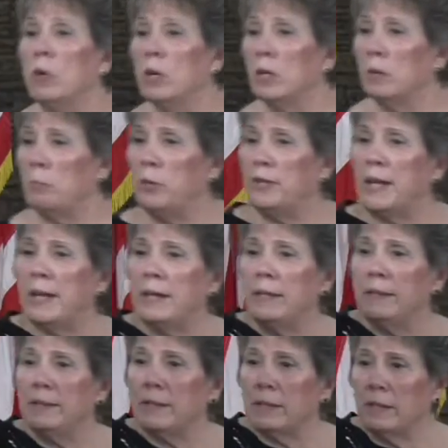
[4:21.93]
we're going to put that
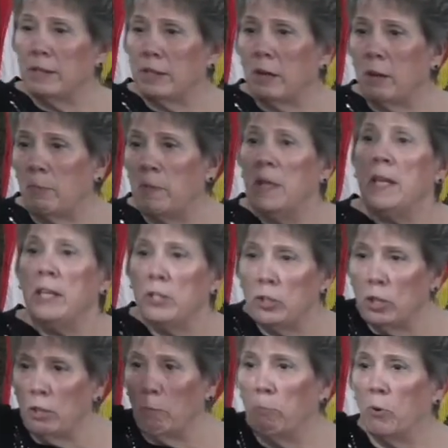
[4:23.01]
incense up
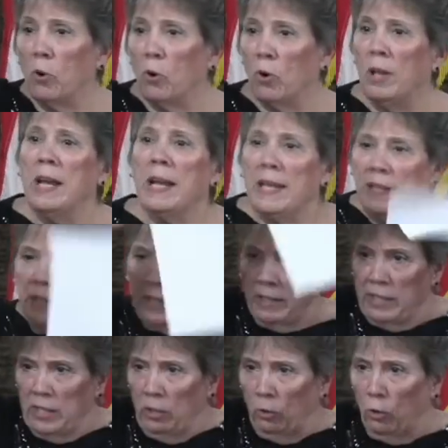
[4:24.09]
into the bowl. And
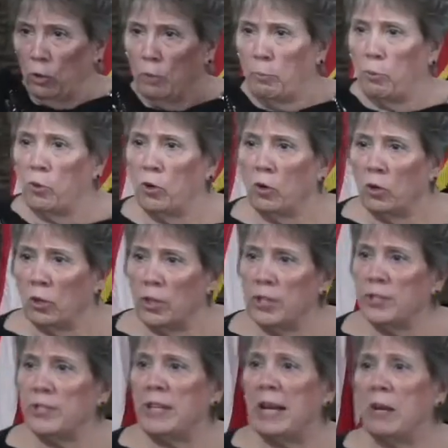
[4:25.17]
then the Lord
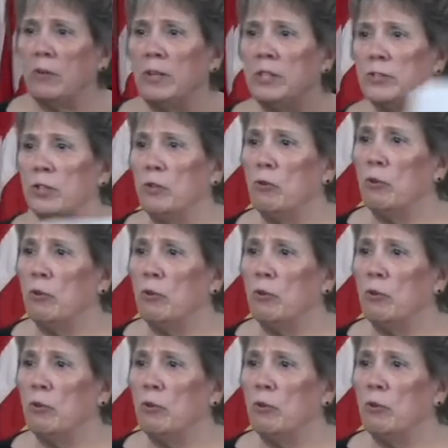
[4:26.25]
pours down his